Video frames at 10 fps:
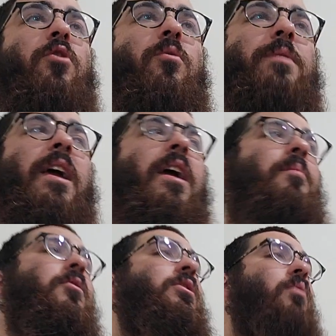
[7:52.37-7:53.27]
one who will be
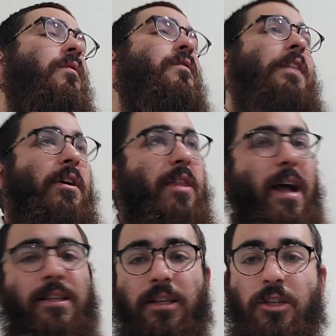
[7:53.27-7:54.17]
able to reveal
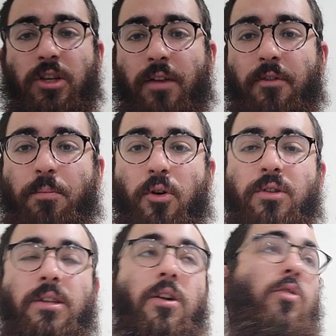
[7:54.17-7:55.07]
that to each and every
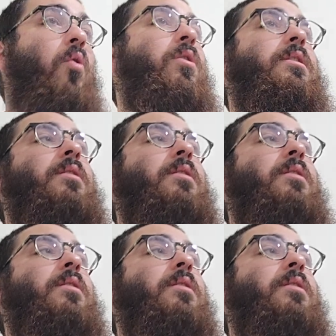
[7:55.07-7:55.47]
person according